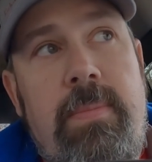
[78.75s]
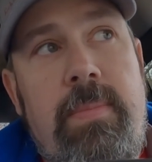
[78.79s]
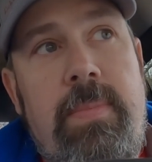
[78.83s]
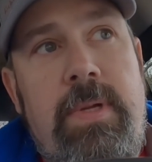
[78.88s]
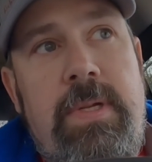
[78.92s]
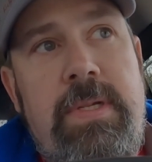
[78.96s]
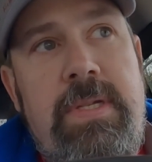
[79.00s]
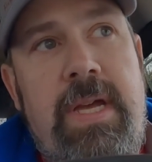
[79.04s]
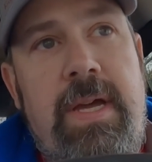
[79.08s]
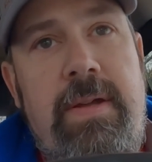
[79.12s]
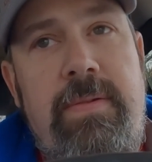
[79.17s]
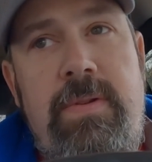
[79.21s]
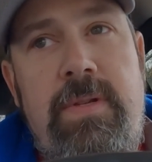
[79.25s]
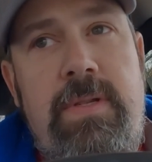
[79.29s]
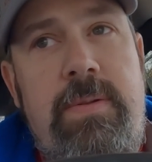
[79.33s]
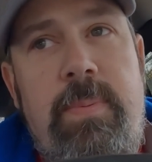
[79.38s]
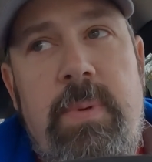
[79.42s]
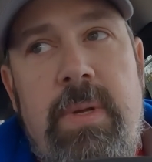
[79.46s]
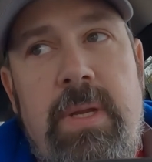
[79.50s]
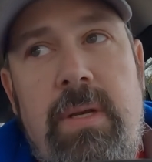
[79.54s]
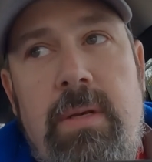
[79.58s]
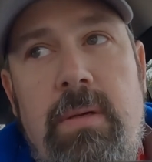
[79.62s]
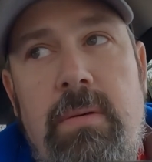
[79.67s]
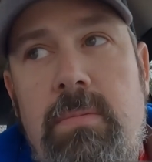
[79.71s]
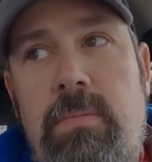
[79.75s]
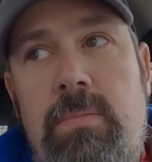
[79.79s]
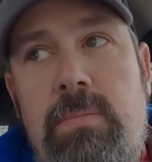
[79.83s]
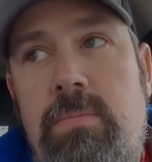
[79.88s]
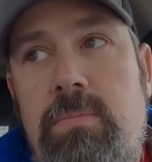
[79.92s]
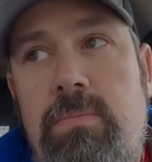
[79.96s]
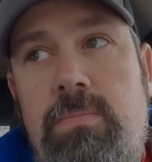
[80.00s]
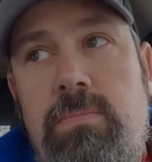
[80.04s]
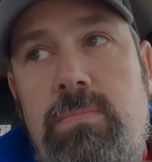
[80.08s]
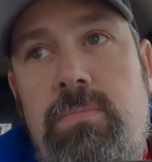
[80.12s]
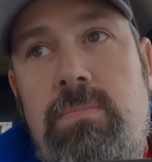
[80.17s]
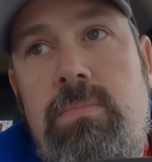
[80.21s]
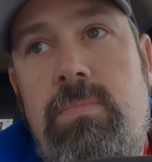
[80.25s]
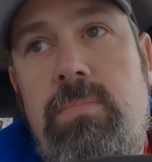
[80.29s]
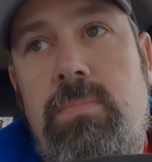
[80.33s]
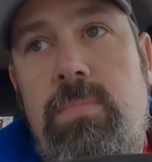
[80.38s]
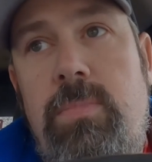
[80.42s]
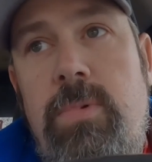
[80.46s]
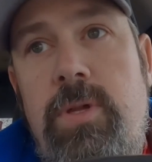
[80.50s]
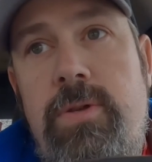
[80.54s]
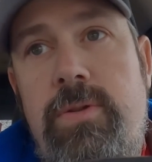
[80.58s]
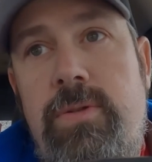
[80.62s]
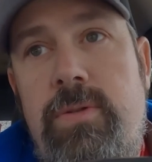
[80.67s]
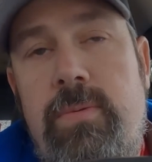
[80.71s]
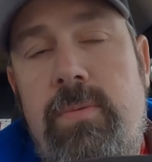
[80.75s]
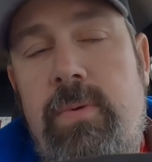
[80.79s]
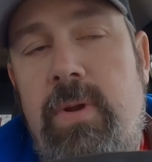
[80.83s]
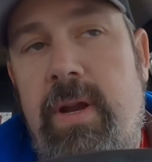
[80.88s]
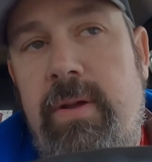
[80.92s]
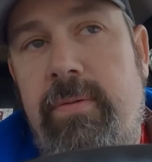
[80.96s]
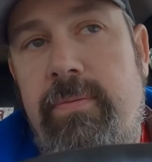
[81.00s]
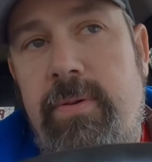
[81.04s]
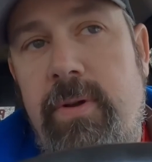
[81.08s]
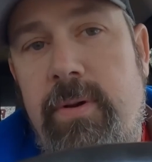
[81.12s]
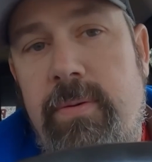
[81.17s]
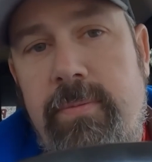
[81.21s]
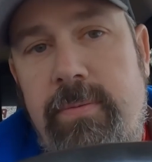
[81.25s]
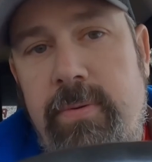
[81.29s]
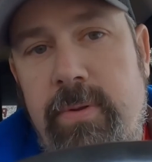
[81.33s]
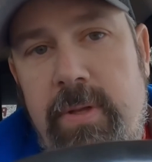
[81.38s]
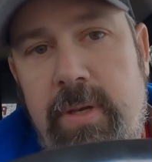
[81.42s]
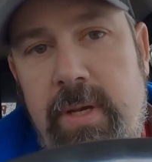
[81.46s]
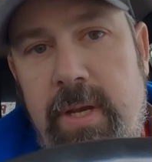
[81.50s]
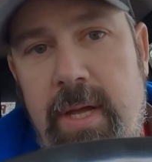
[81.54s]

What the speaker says: Because I've just been using what I filmed for the